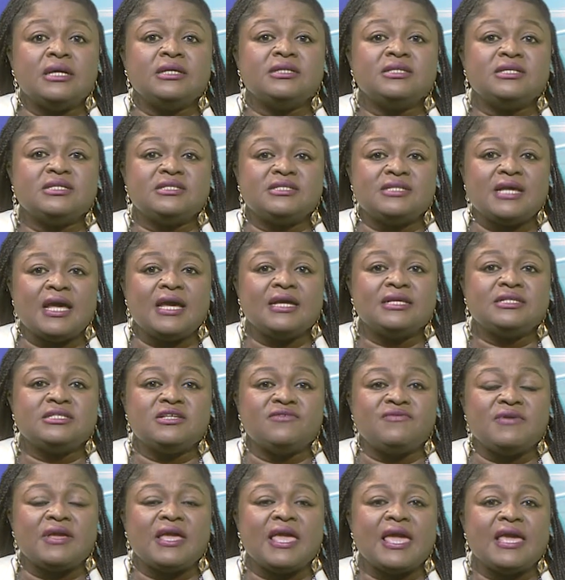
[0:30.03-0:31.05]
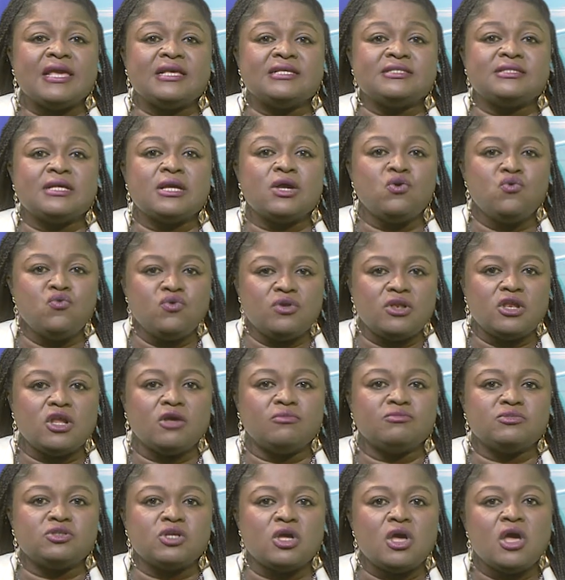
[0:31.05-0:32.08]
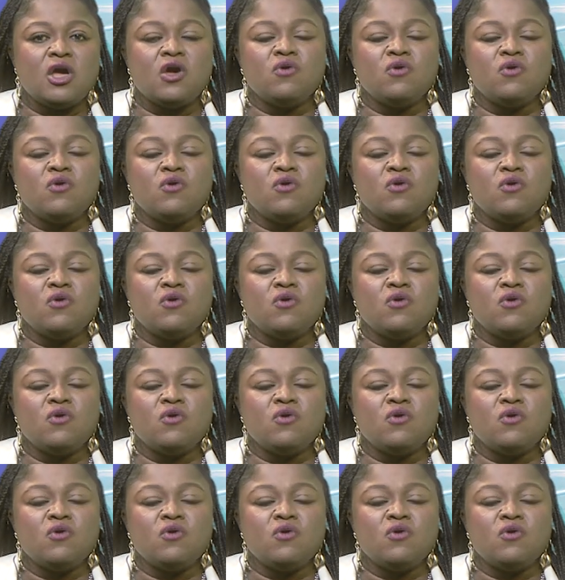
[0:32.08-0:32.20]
decisive against hoodlums